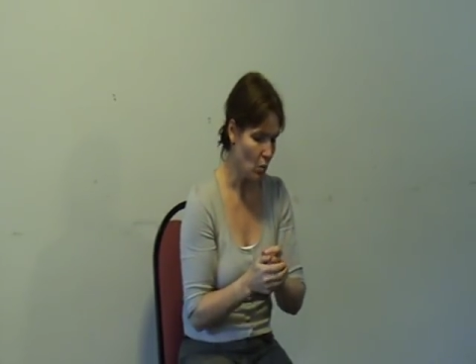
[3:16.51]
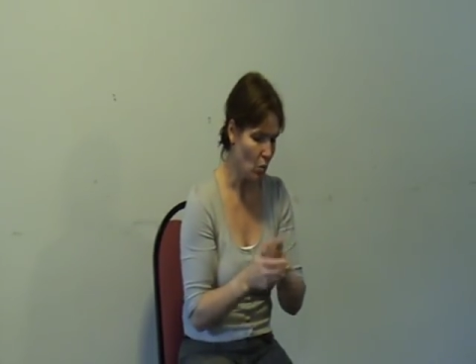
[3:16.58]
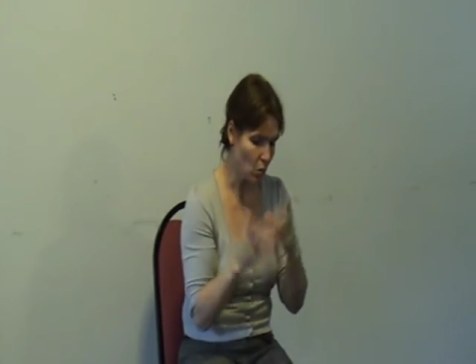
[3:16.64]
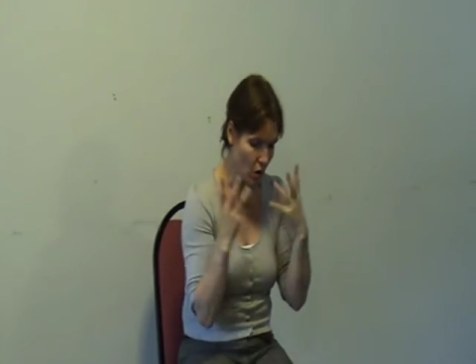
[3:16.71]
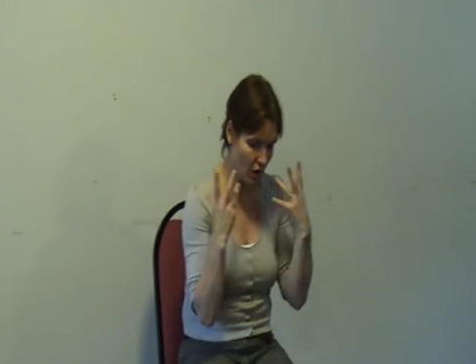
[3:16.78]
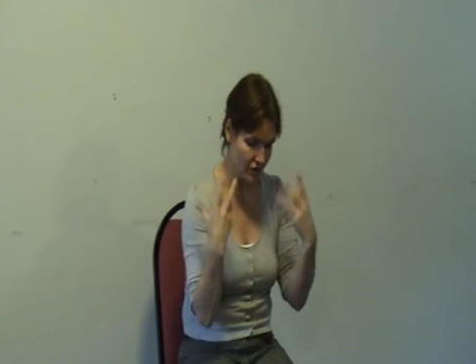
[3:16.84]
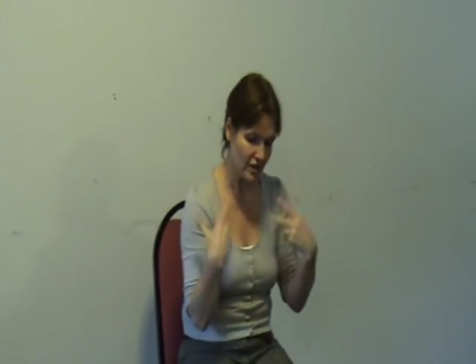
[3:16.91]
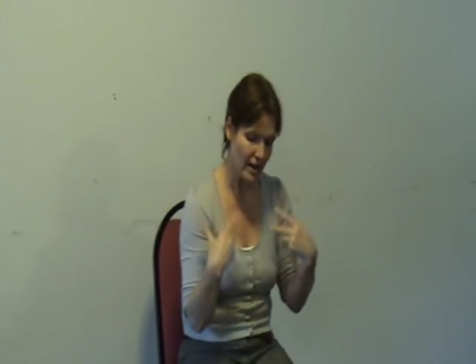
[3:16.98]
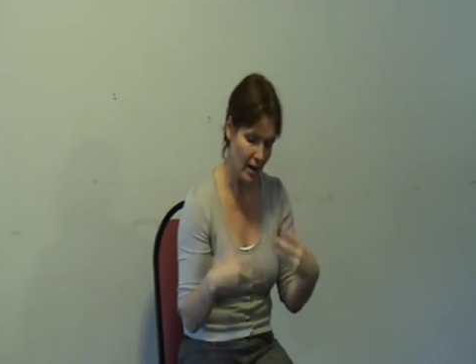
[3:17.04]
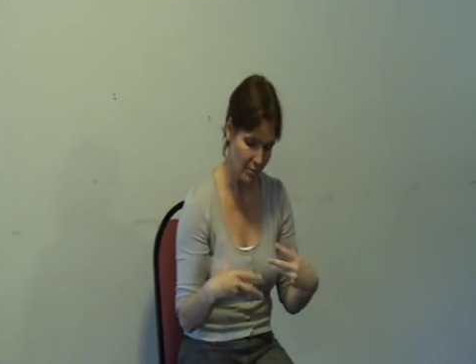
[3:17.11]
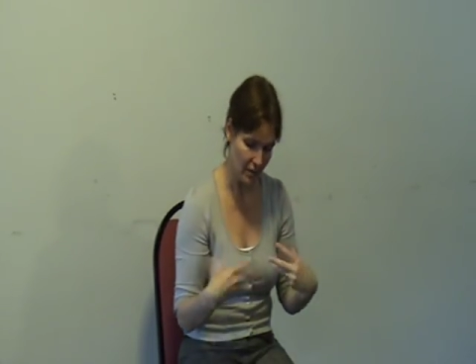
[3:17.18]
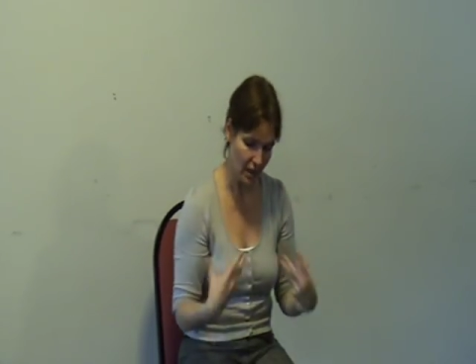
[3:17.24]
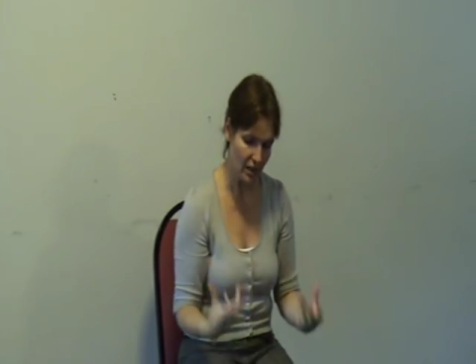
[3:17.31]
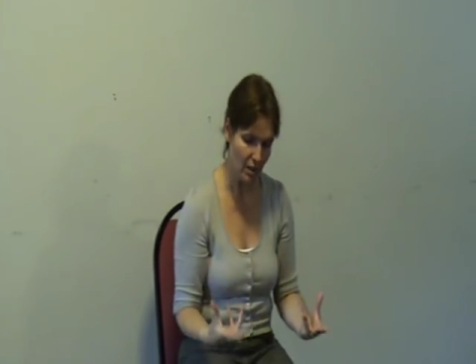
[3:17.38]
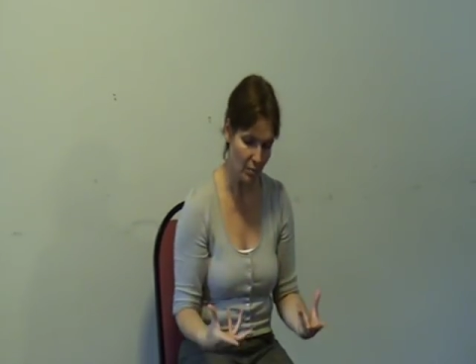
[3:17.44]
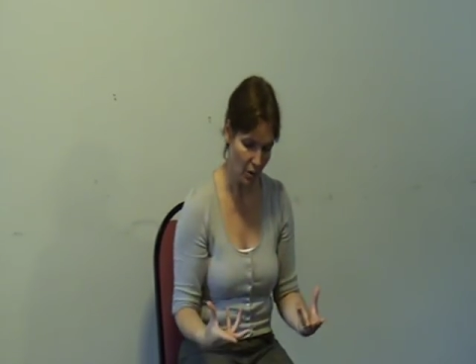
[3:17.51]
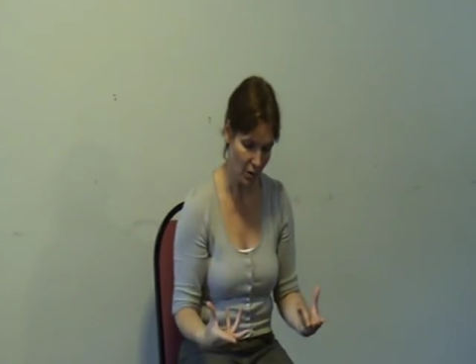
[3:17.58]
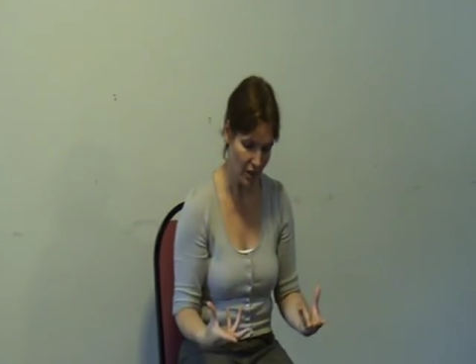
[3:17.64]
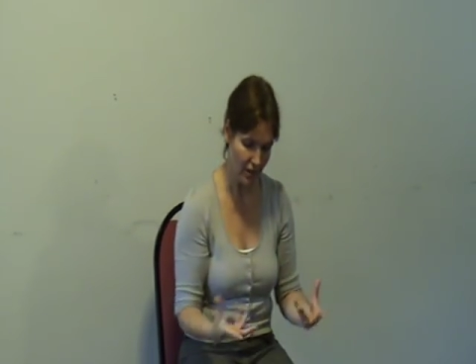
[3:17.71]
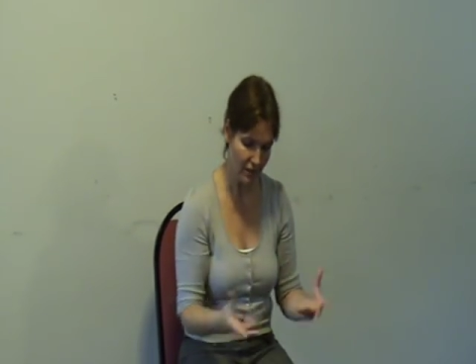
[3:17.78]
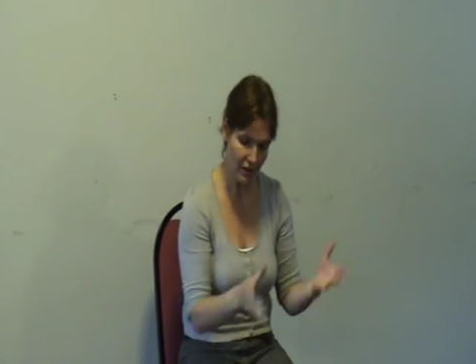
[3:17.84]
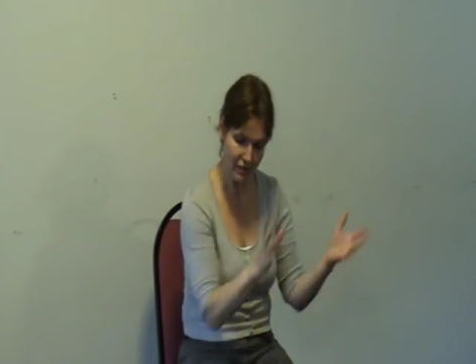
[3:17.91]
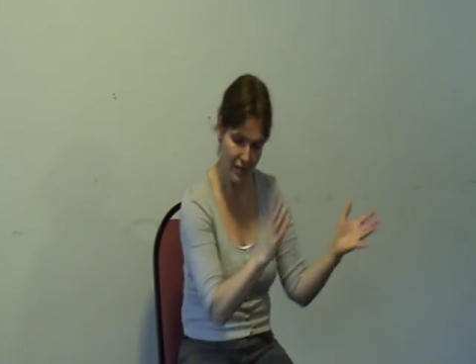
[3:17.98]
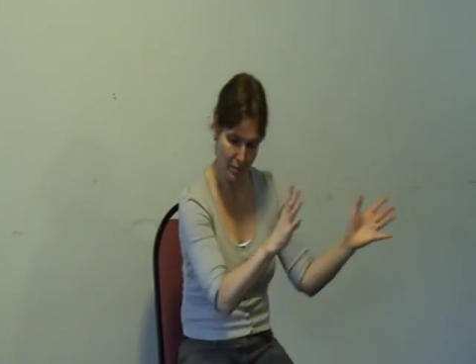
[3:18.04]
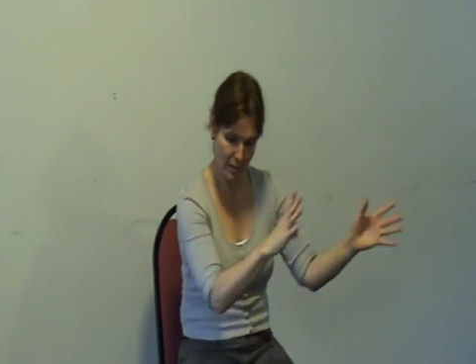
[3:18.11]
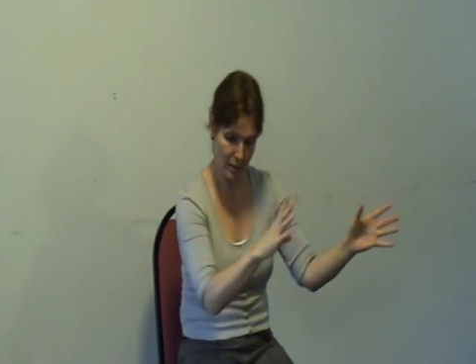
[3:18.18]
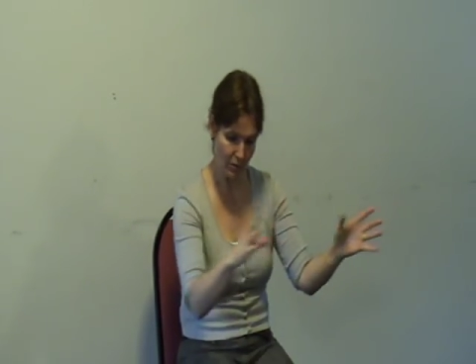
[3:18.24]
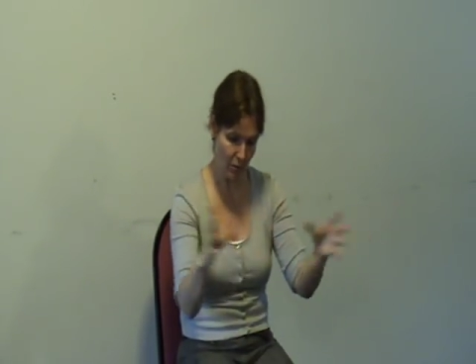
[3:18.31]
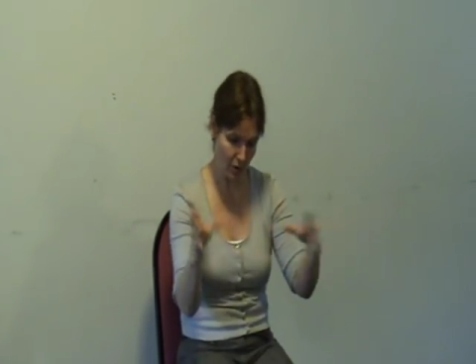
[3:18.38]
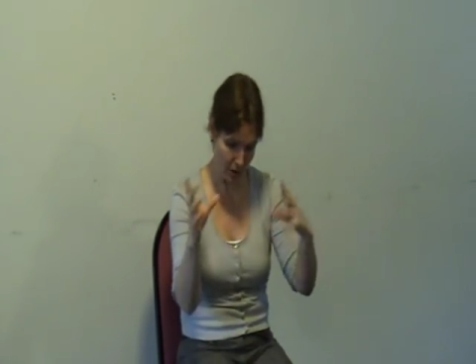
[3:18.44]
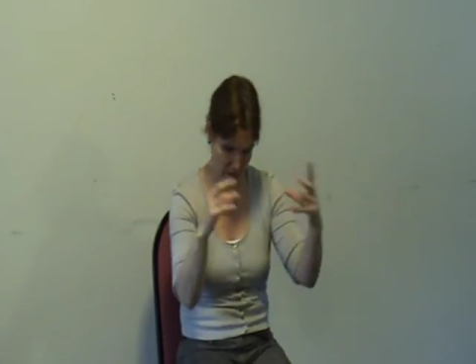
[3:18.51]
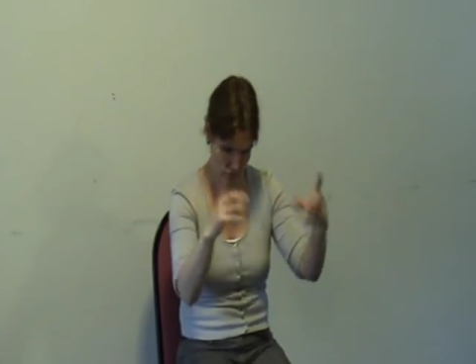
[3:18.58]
What's happening in the body? They even have people